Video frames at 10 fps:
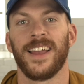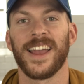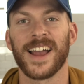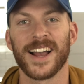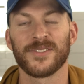
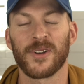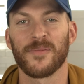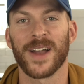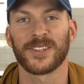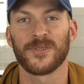Hey guys,
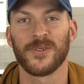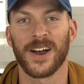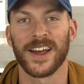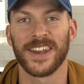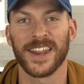welcome back
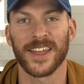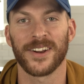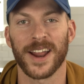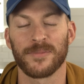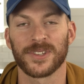to
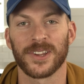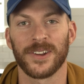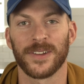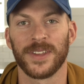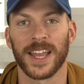another
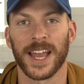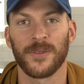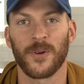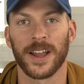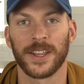episode of the
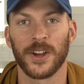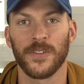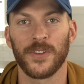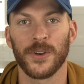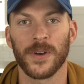NY Gear
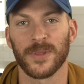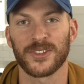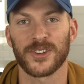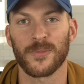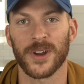Review.
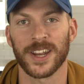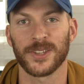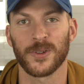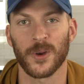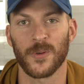Let's jump right
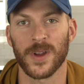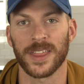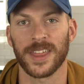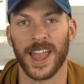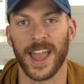into it
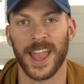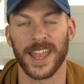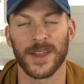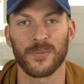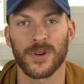with
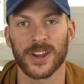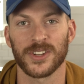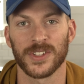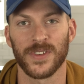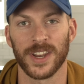a
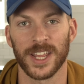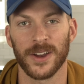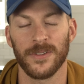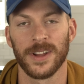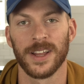impressions
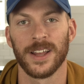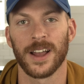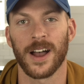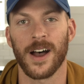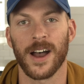video
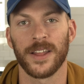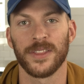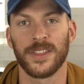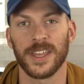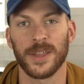
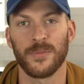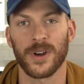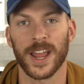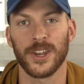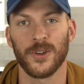on the
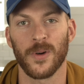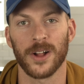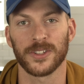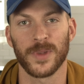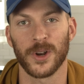brand new
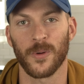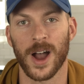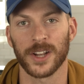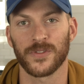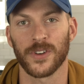altimeter
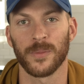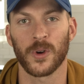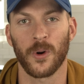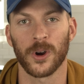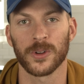watch from
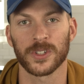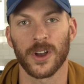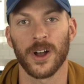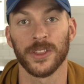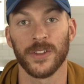Coros
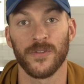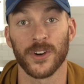called the